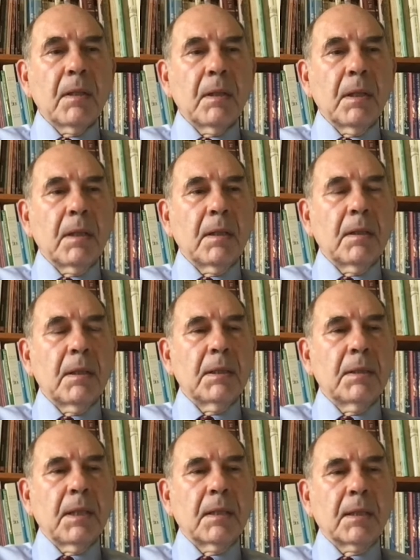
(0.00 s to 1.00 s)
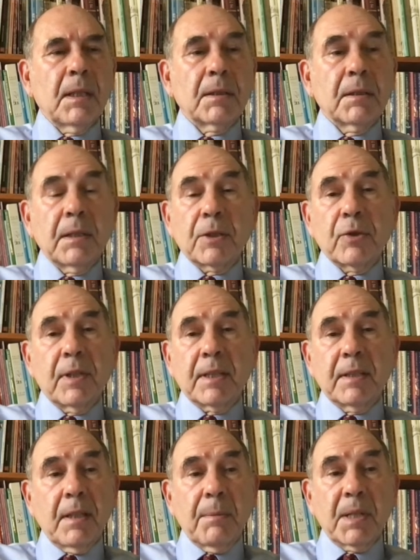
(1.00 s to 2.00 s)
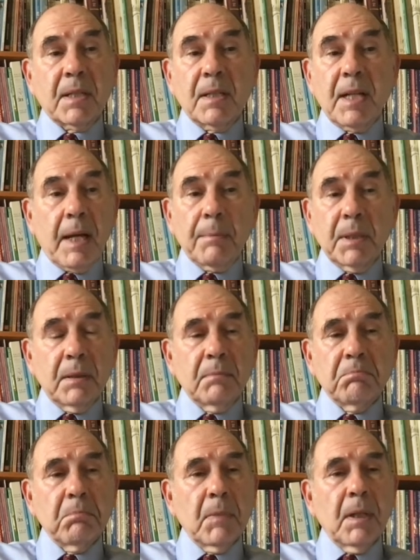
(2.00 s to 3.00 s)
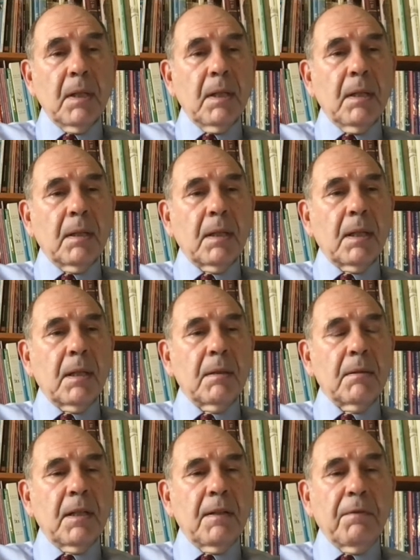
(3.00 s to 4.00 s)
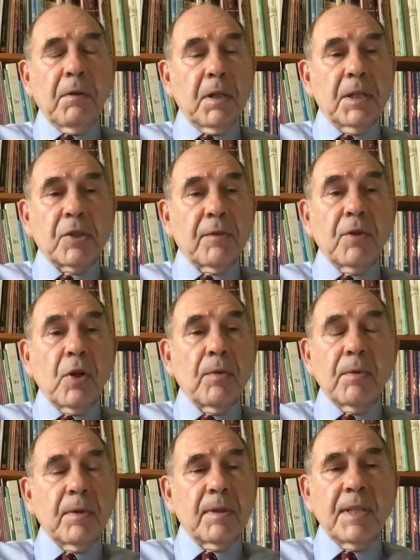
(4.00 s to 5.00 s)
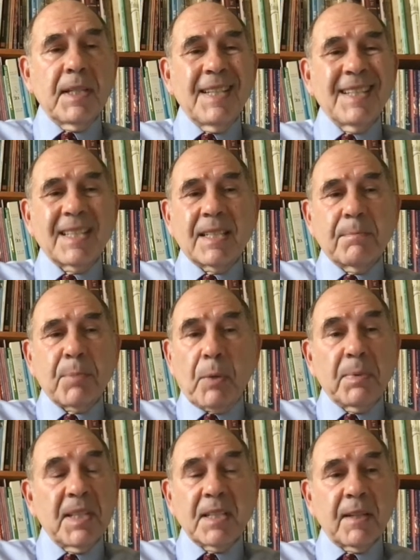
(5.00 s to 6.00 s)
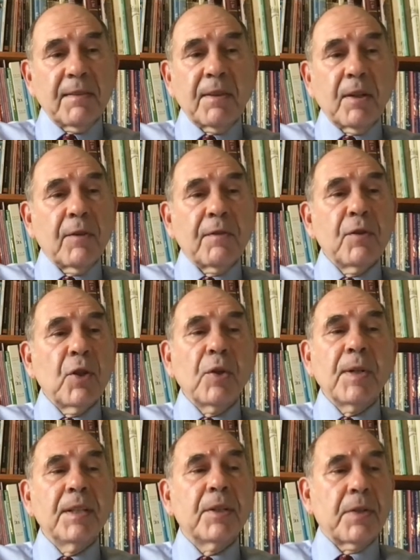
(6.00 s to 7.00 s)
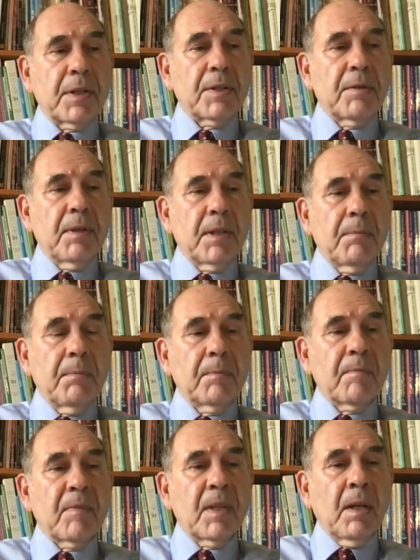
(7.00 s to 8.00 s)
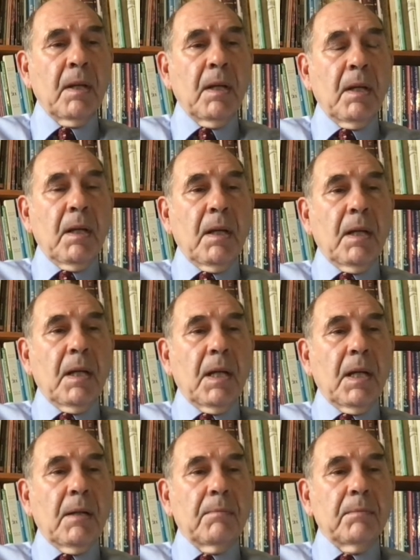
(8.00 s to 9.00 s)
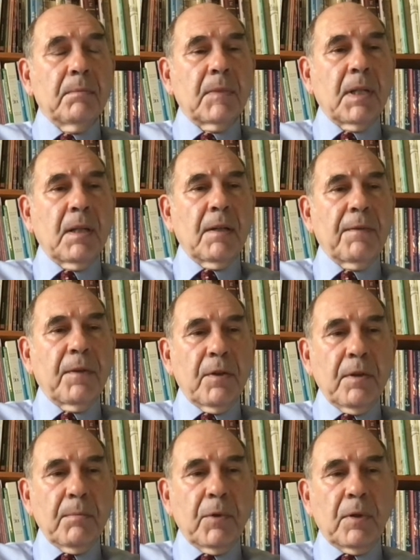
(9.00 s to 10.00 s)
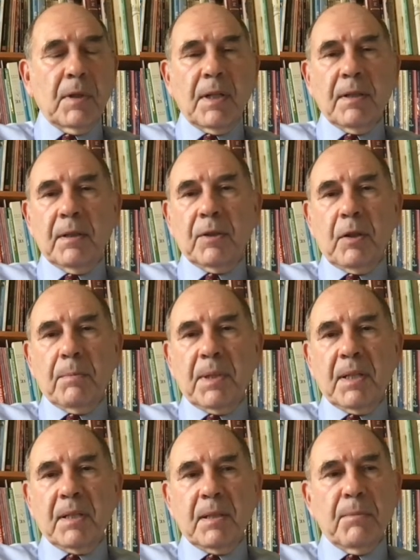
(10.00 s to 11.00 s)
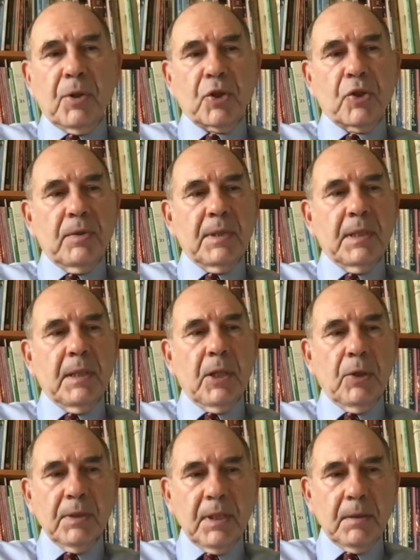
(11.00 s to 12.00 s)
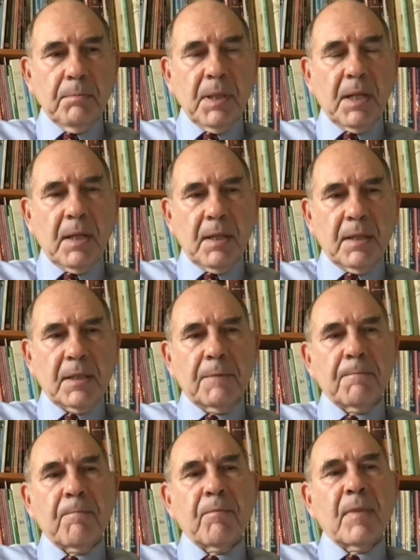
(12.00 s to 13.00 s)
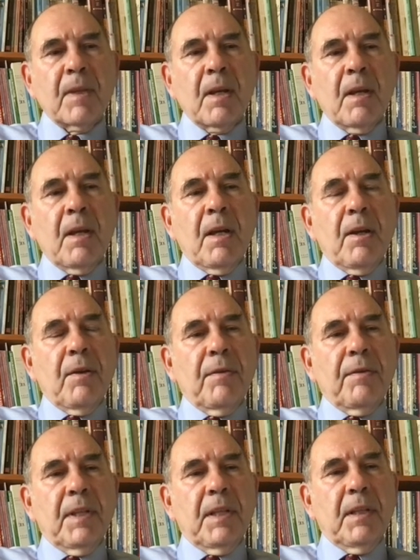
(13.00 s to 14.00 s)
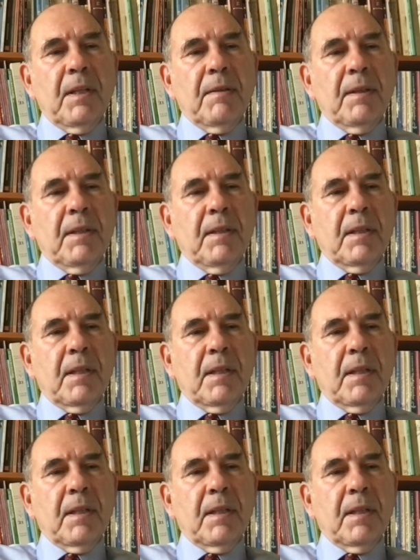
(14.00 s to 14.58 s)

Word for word: uh, and architectural academics inhabit. Uh, therefore, it's of no these properties are of no interest to them. Um, uh, furthermore, uh, the topic is emotionally loaded because the the